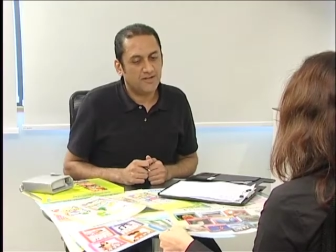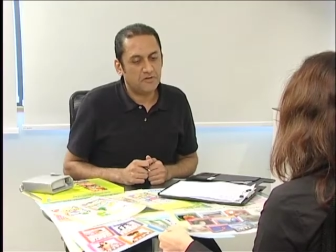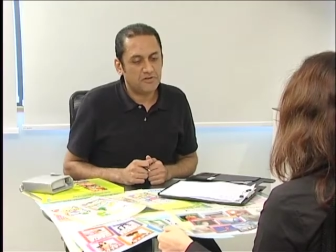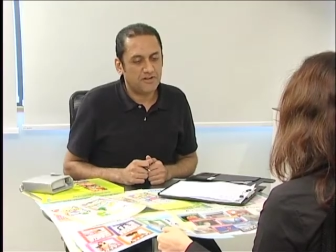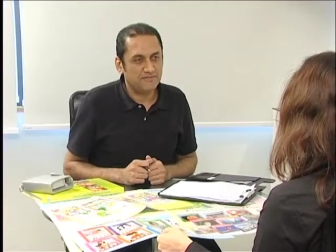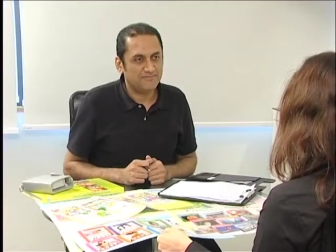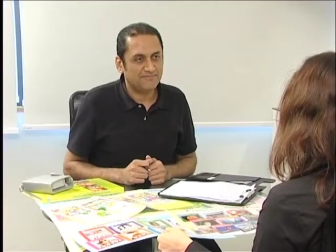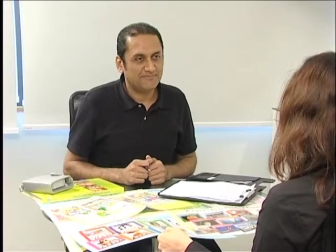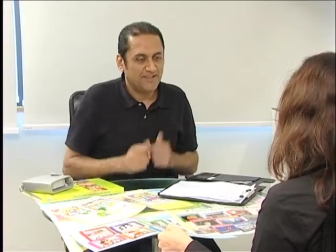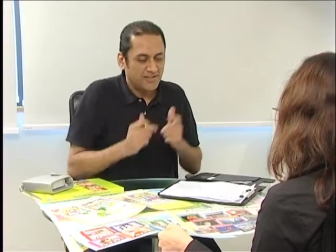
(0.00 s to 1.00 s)
Okay.
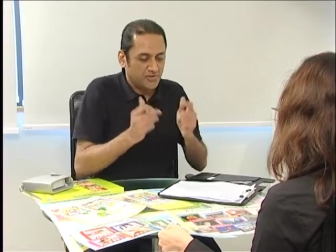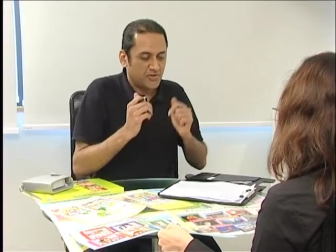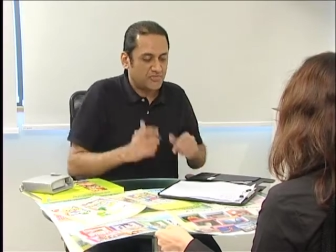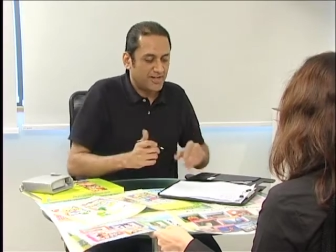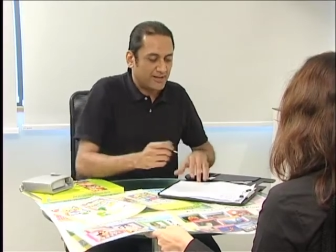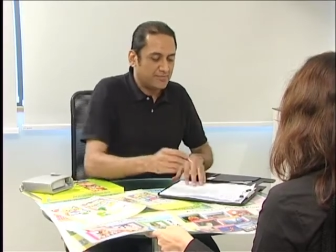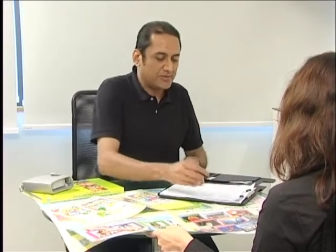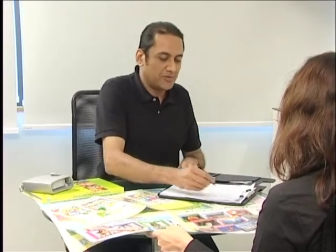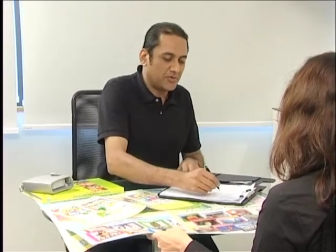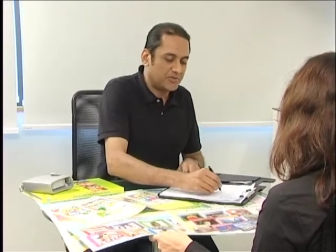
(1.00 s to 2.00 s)
So are you telling me
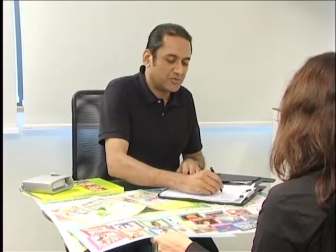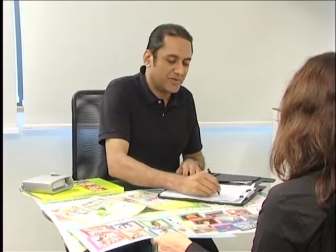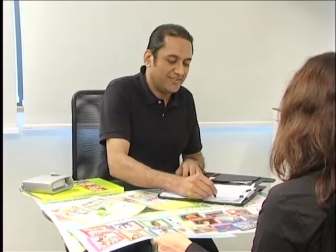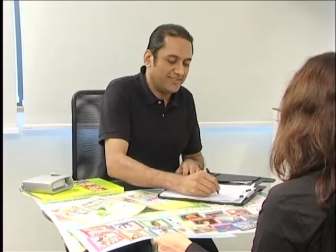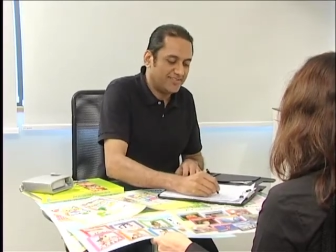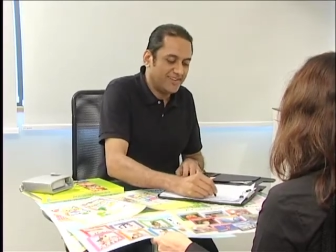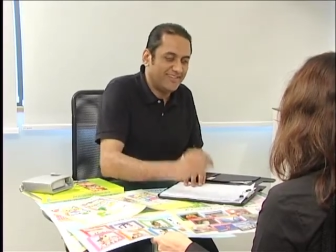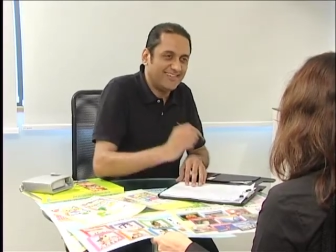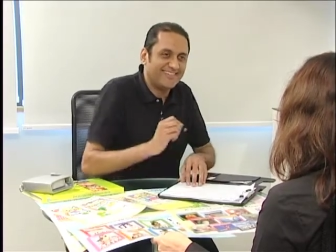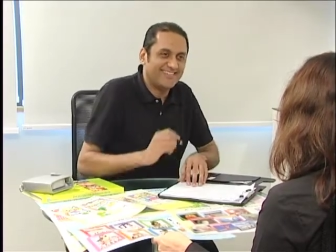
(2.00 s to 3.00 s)
to go with this one then?